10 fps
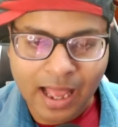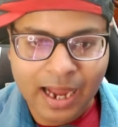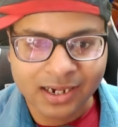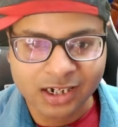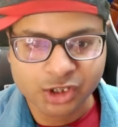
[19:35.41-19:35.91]

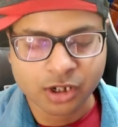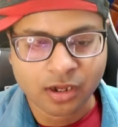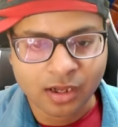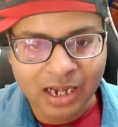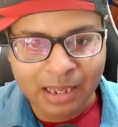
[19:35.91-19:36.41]
at least
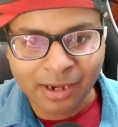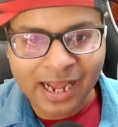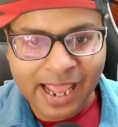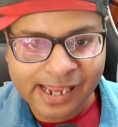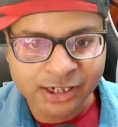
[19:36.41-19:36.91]
level
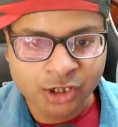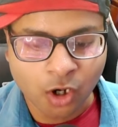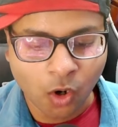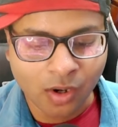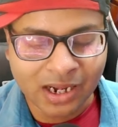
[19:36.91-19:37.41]
8
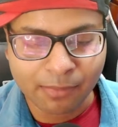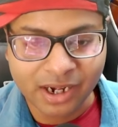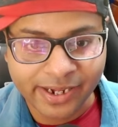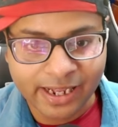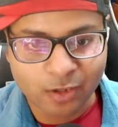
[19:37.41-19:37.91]
or
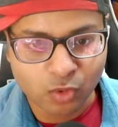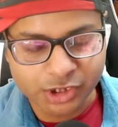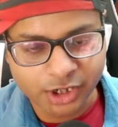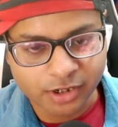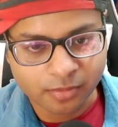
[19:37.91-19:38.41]
level 10
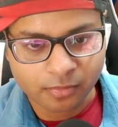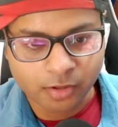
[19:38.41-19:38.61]
widget